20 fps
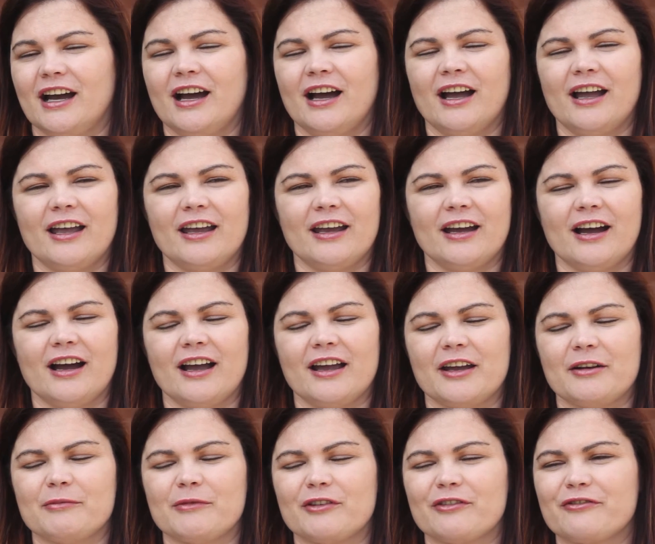I, I
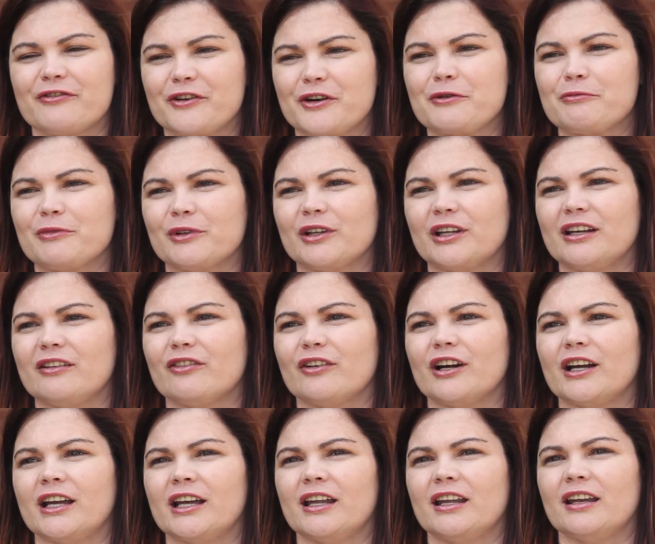am a firm believer
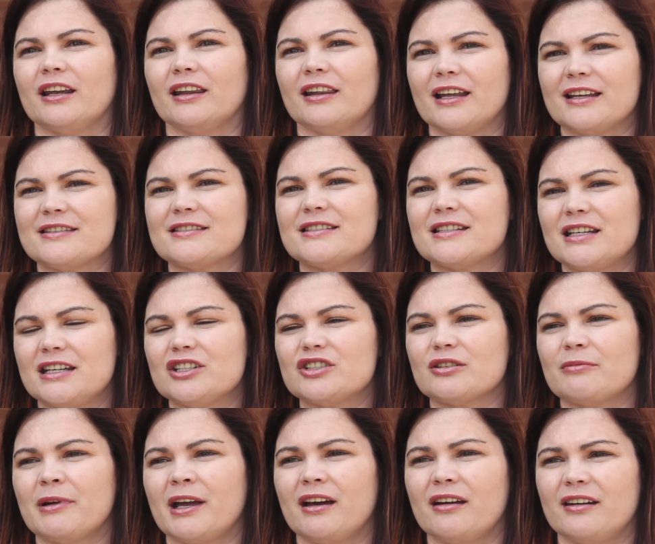in let's teach
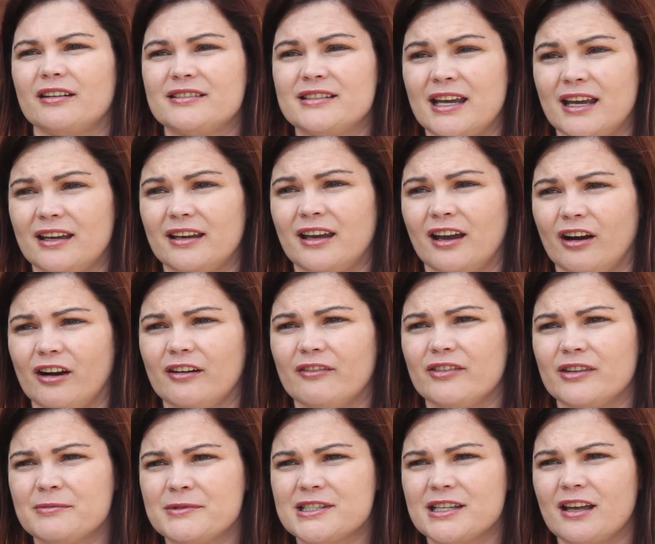them how to take care
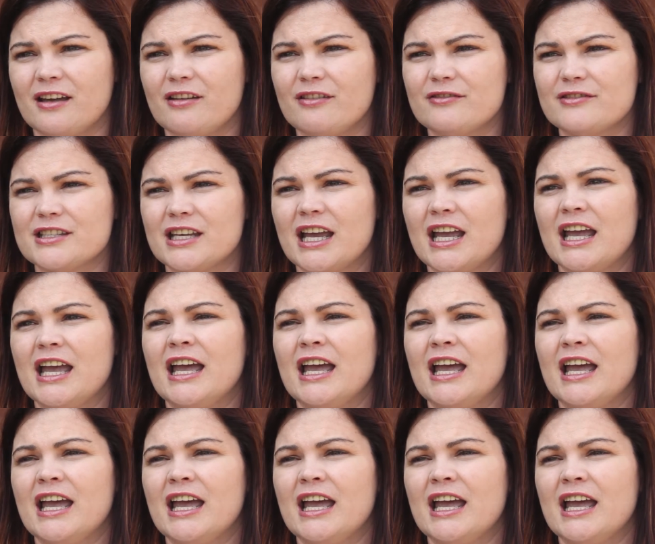of themselves,